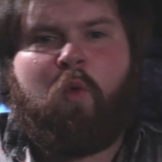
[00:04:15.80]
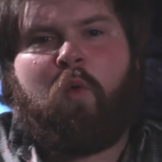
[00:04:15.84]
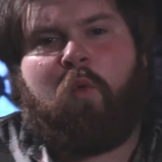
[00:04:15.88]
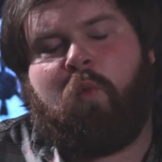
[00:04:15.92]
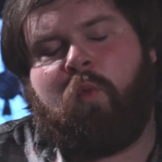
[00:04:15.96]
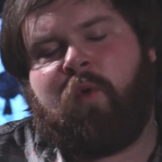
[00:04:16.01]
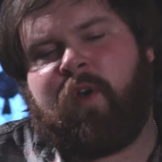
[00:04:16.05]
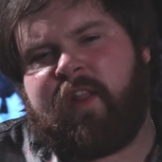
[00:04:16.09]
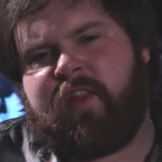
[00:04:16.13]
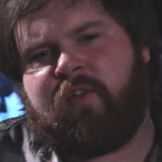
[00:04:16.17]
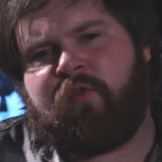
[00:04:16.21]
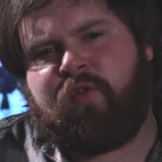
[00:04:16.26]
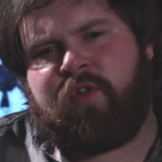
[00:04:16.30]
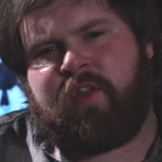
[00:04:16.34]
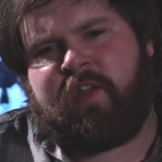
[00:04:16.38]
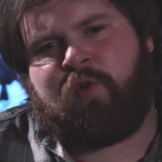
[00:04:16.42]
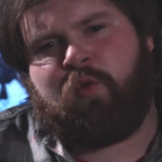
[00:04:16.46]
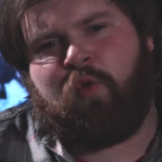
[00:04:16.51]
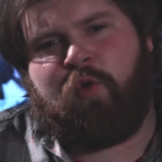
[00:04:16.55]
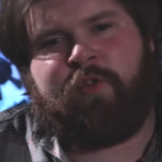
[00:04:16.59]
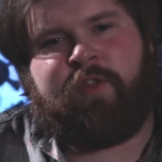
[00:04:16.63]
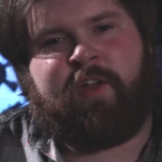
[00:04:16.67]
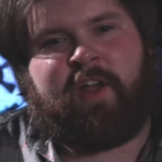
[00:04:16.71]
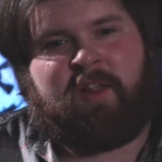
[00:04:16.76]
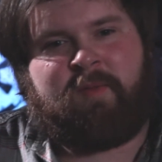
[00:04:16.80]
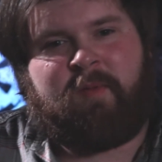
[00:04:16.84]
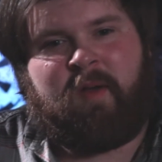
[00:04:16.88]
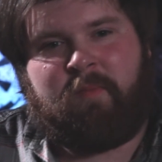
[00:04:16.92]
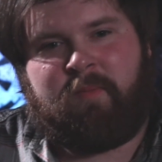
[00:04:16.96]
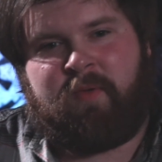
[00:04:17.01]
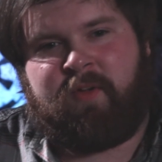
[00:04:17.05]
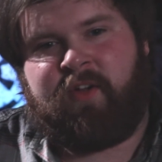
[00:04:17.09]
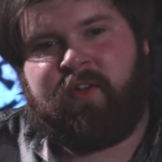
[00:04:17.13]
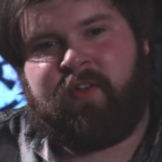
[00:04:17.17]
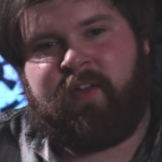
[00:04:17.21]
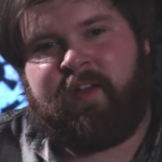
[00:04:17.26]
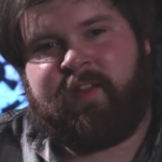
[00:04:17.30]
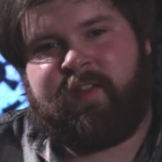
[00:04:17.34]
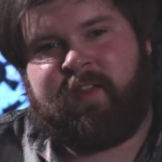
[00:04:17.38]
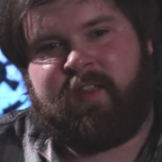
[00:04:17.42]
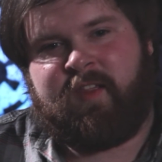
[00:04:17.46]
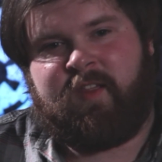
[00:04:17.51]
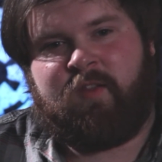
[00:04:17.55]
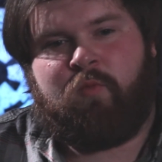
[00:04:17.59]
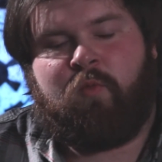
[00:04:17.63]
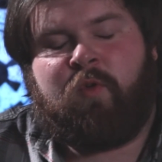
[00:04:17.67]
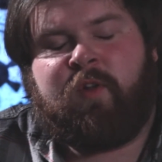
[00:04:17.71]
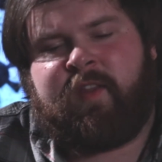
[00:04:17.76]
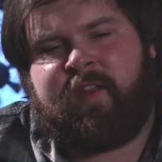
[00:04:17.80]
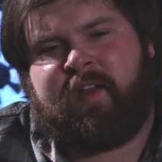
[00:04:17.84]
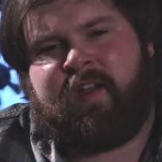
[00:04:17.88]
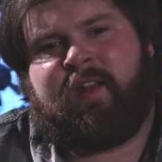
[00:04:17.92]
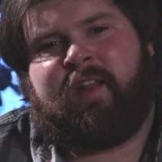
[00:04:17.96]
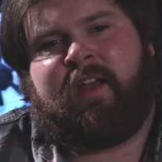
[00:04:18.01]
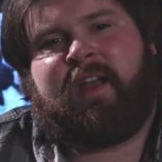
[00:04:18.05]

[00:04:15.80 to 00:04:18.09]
One of the really cool things about Imperial Aces is, once again,